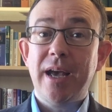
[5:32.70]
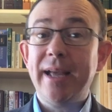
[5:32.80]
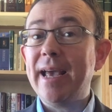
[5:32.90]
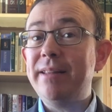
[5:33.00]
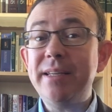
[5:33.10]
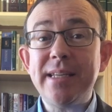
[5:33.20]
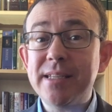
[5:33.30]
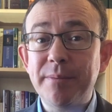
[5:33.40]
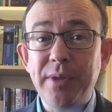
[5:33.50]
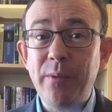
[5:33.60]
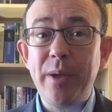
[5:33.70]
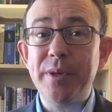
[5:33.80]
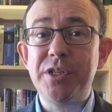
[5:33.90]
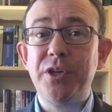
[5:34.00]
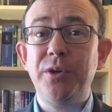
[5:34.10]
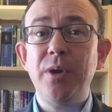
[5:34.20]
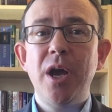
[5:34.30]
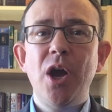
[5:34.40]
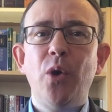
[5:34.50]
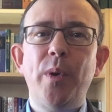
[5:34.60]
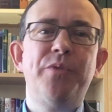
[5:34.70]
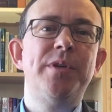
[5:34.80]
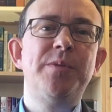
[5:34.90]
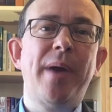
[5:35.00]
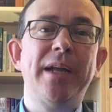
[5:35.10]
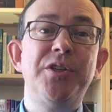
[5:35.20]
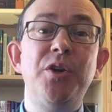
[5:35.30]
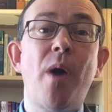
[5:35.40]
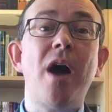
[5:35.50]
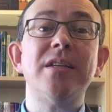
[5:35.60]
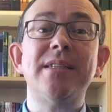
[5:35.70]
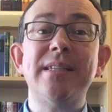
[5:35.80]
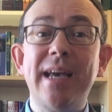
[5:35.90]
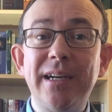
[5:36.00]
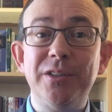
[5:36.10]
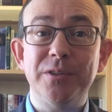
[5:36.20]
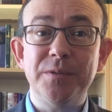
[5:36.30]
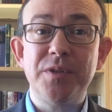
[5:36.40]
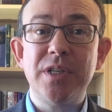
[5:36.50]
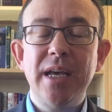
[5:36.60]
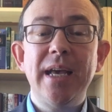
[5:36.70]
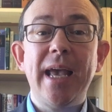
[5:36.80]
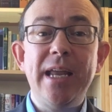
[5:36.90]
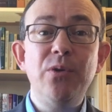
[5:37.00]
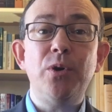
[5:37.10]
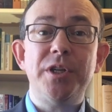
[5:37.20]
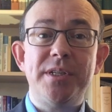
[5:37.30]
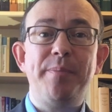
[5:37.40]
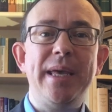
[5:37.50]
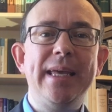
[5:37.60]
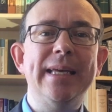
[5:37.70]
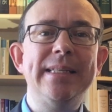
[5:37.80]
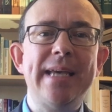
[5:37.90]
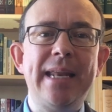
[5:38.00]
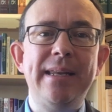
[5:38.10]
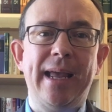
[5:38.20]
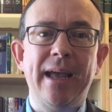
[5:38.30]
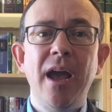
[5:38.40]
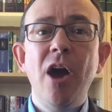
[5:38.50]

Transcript: Again, this is something we must do with respect to ourselves in order to be contending,